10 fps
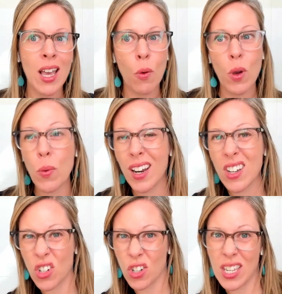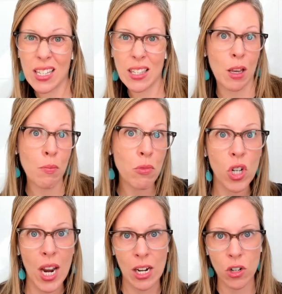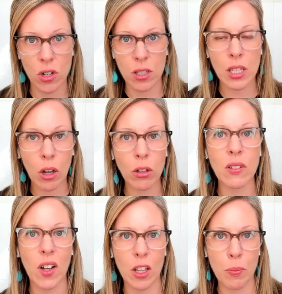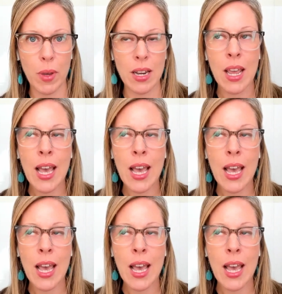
we want to see some change in skill development.